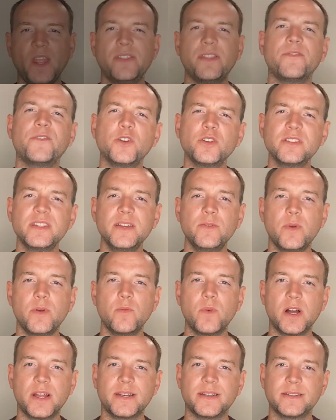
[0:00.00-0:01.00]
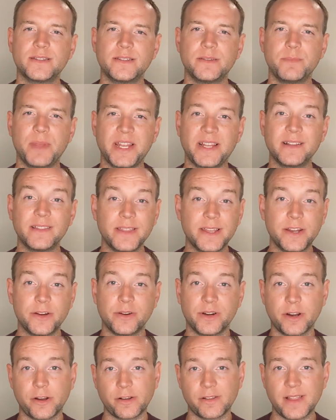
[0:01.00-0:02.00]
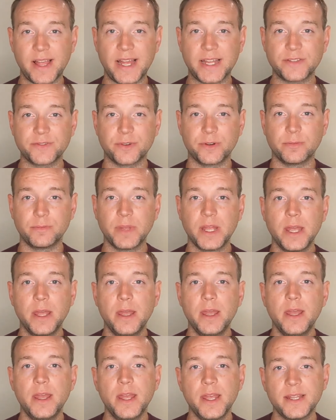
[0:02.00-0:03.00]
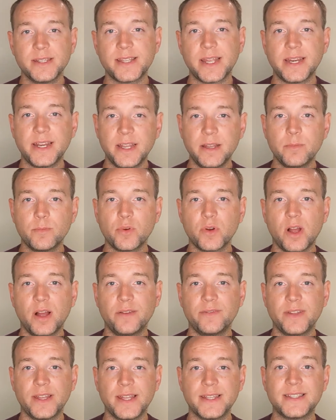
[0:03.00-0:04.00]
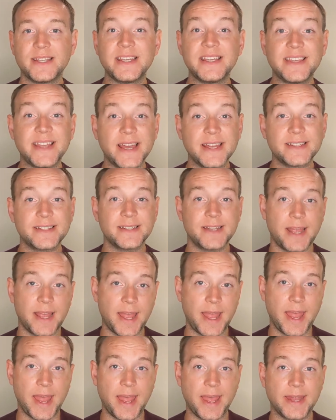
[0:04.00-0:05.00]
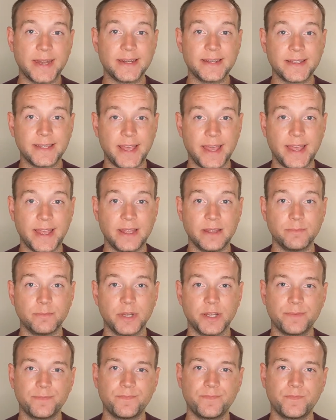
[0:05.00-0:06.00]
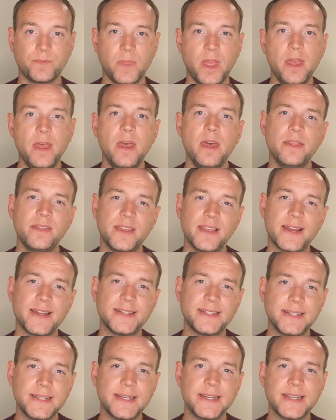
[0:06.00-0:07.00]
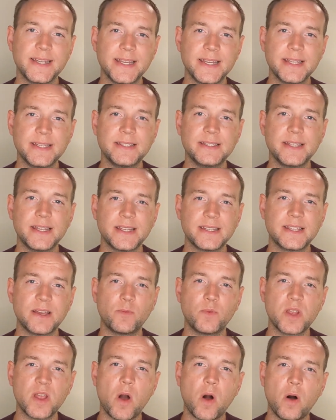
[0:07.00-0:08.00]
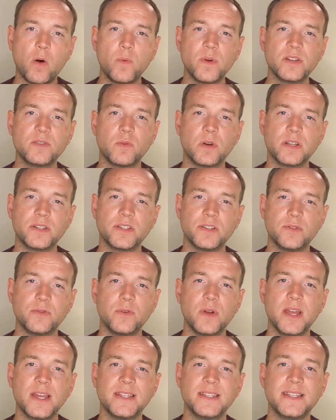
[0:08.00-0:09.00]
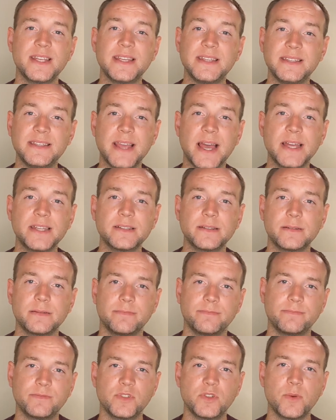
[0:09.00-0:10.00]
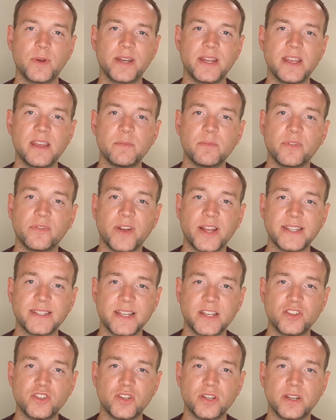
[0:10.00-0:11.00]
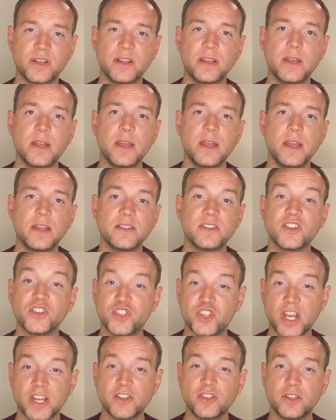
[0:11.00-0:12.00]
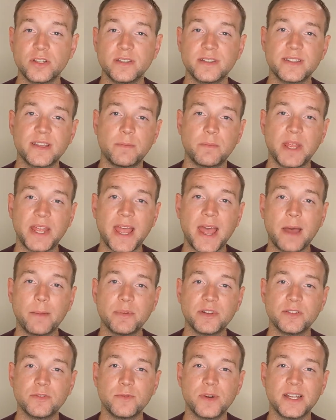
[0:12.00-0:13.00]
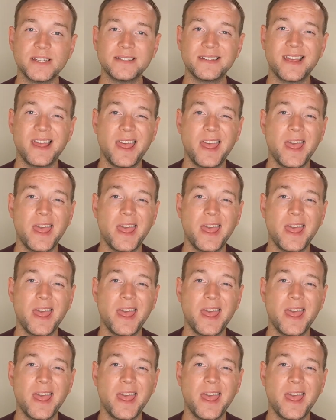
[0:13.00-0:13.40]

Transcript: The first thing we want to make clear in our classroom is that improv is a yes and game. The idea is that we always want to say yes to any improvisation suggestions that may happen to us